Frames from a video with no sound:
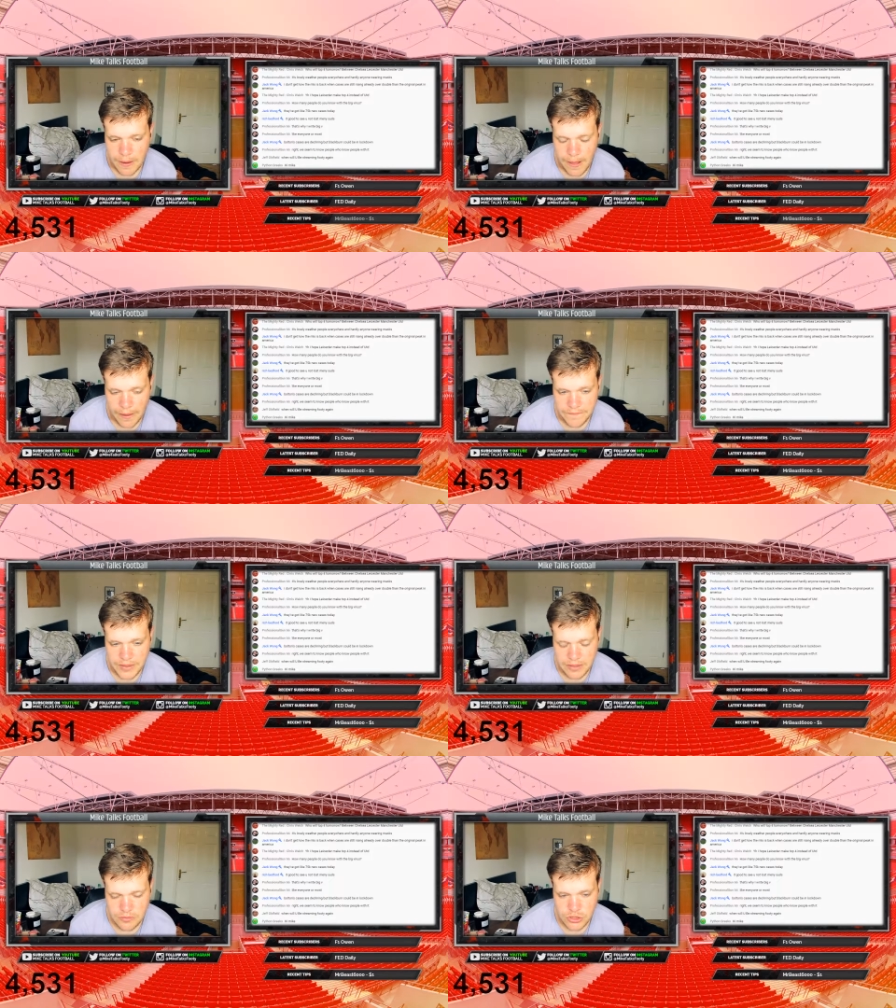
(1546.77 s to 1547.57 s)
I
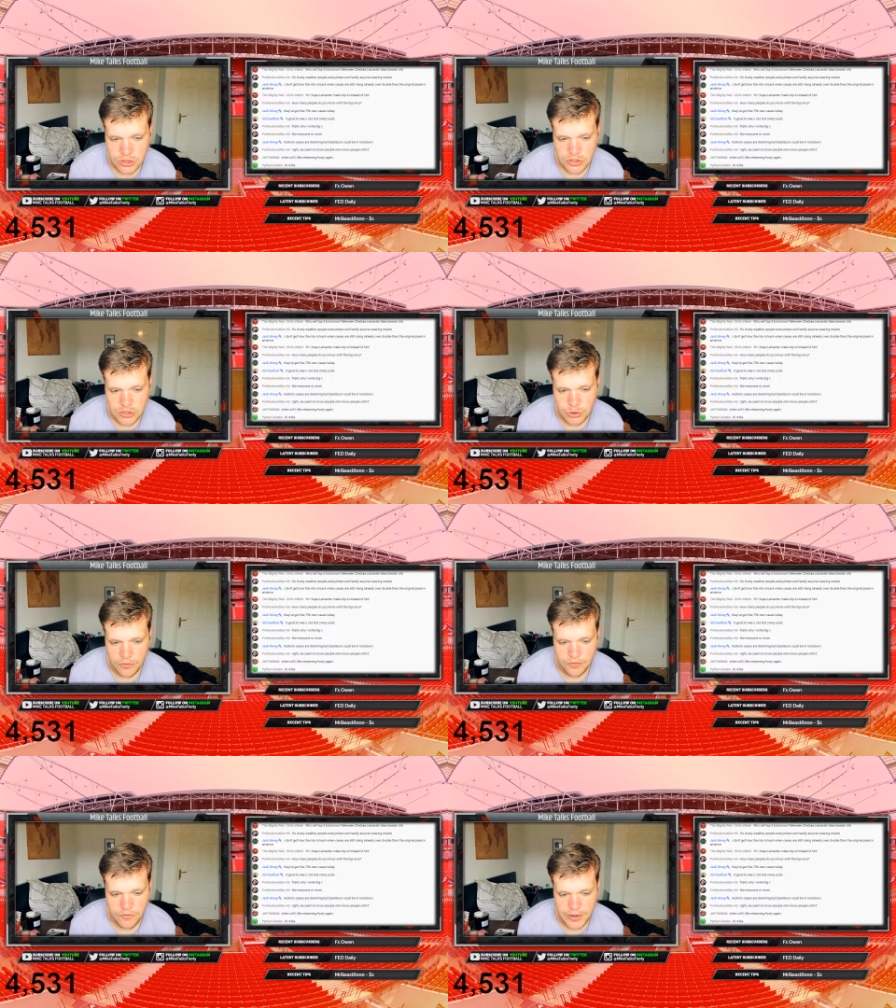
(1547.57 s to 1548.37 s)
think I'm just going to do
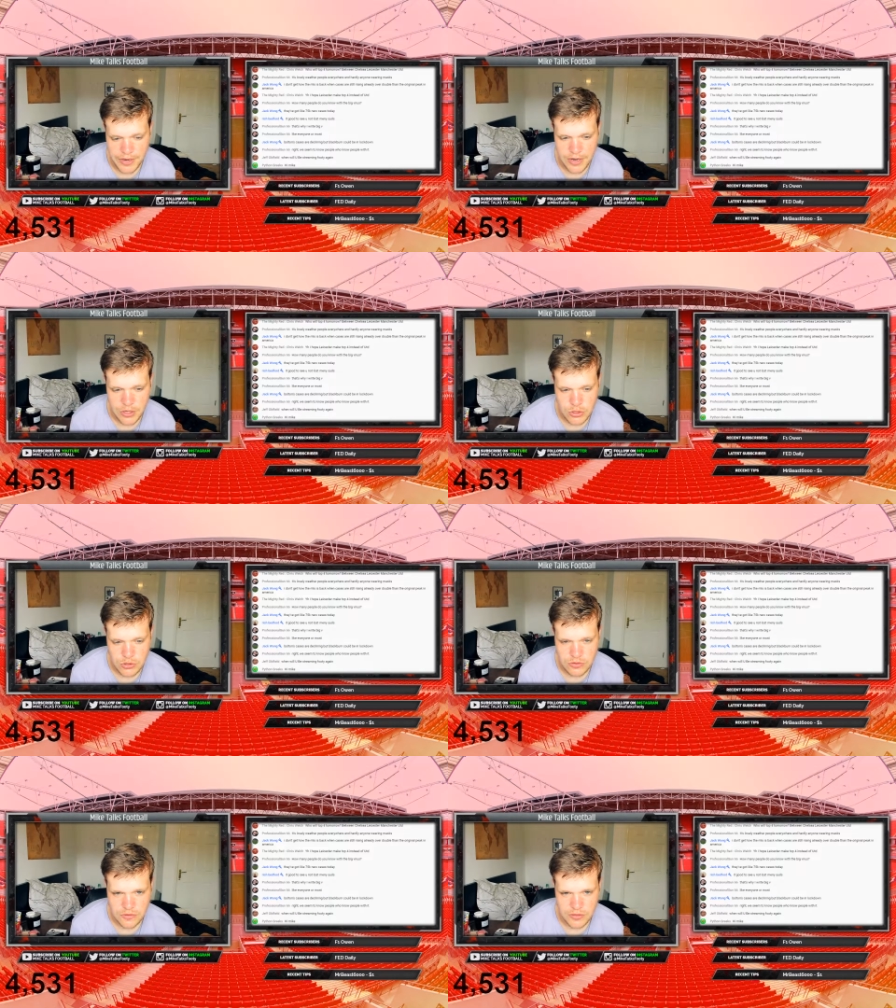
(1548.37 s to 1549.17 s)
a
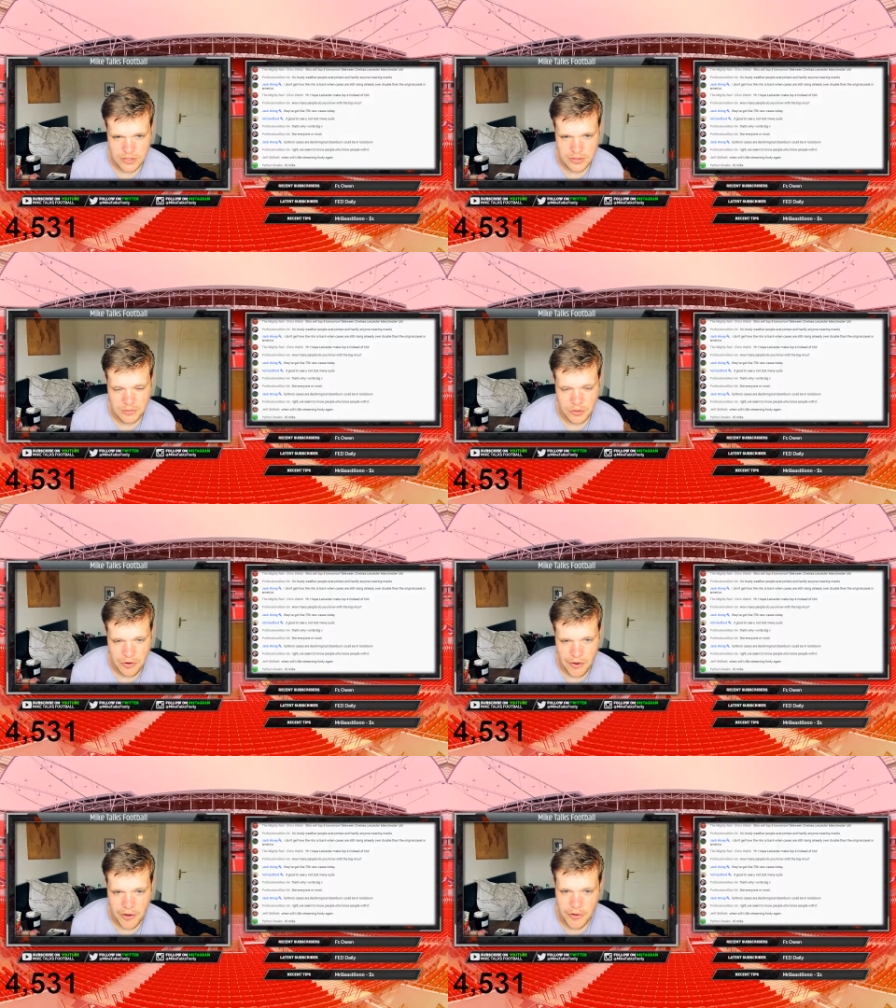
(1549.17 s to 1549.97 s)
video for
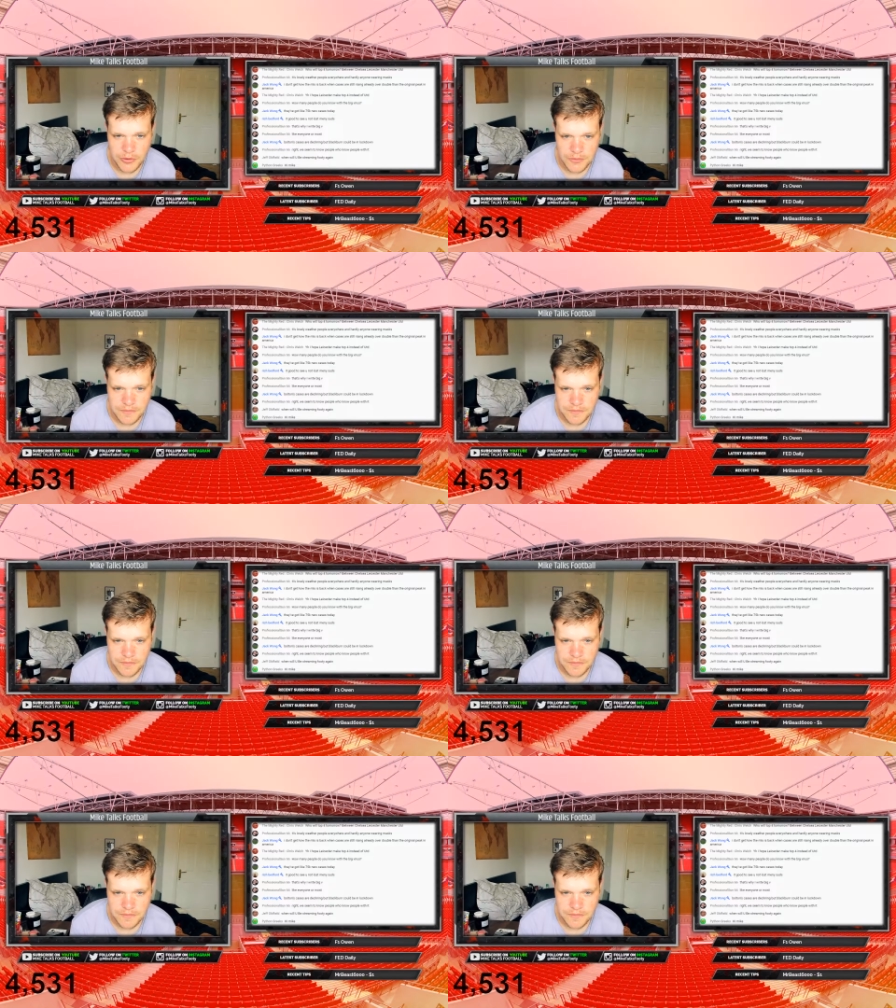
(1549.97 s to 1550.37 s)
tomorrow.